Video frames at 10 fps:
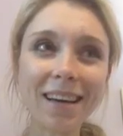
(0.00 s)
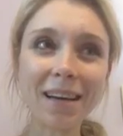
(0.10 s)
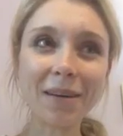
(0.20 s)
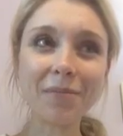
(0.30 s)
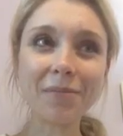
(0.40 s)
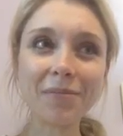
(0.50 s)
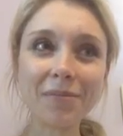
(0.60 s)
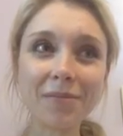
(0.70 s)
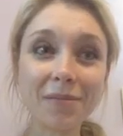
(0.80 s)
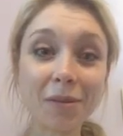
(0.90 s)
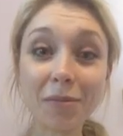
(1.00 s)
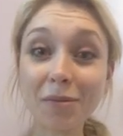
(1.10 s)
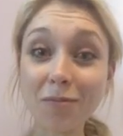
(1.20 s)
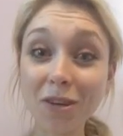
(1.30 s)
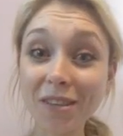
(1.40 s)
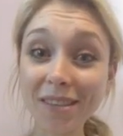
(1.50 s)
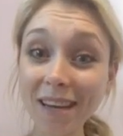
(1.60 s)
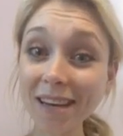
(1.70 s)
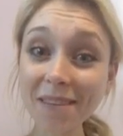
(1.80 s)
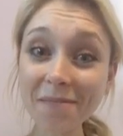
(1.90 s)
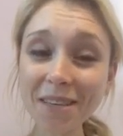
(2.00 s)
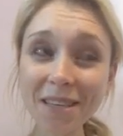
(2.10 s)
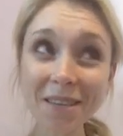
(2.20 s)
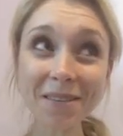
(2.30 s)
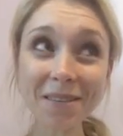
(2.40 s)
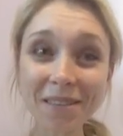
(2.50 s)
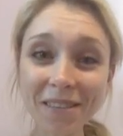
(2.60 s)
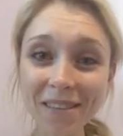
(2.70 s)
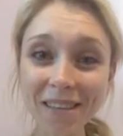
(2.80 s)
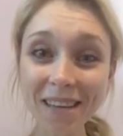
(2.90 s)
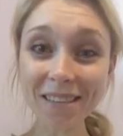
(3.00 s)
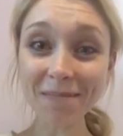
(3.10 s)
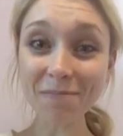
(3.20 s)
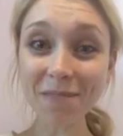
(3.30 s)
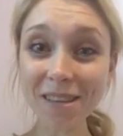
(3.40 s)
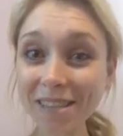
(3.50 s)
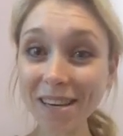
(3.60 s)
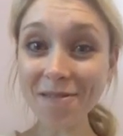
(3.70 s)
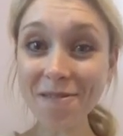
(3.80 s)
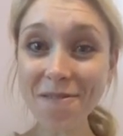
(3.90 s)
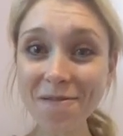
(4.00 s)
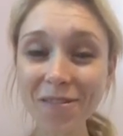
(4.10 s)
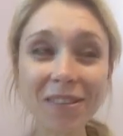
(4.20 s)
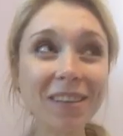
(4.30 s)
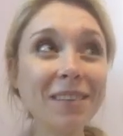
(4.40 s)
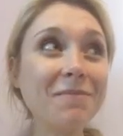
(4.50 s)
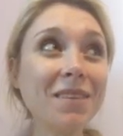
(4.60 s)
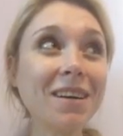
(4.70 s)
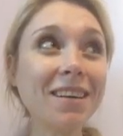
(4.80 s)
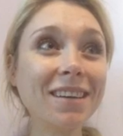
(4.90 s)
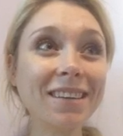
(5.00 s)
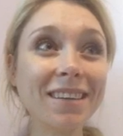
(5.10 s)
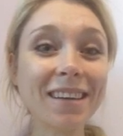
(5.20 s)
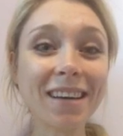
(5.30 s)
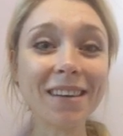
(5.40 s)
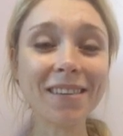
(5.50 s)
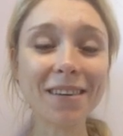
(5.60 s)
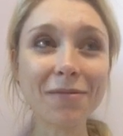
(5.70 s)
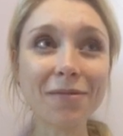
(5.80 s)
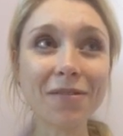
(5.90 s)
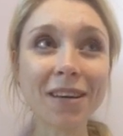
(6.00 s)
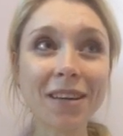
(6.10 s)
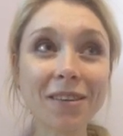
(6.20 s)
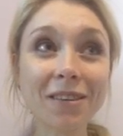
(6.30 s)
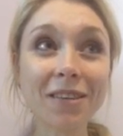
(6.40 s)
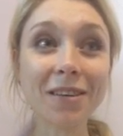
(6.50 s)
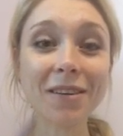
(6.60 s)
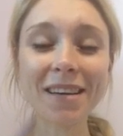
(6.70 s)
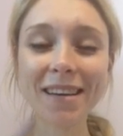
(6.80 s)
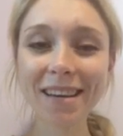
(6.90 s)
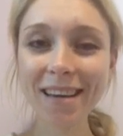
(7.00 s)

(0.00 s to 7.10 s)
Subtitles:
Numbered ones and number twos. That's bloody awful. But, you know, gotta do it.